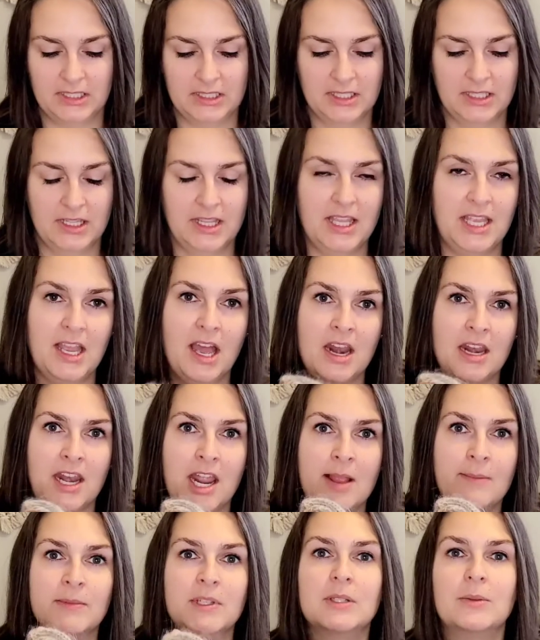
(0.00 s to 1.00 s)
the
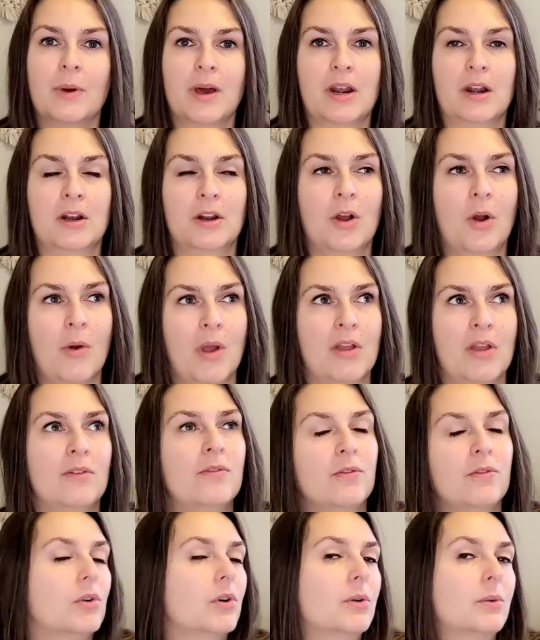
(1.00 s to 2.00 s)
unnamed sweater going
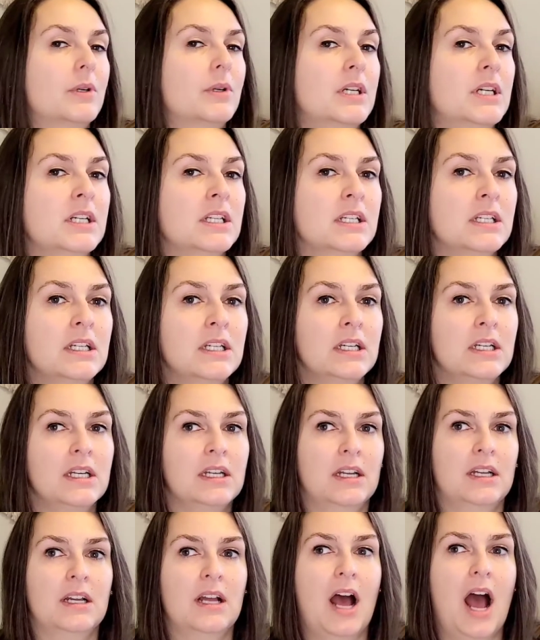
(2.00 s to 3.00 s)
forward,
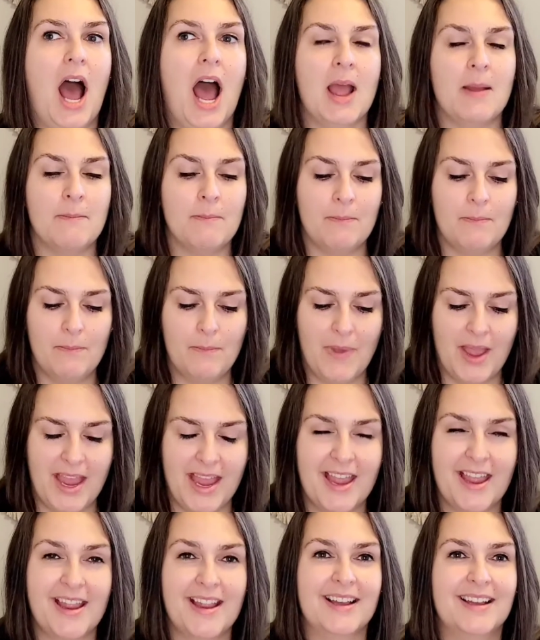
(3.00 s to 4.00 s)
I may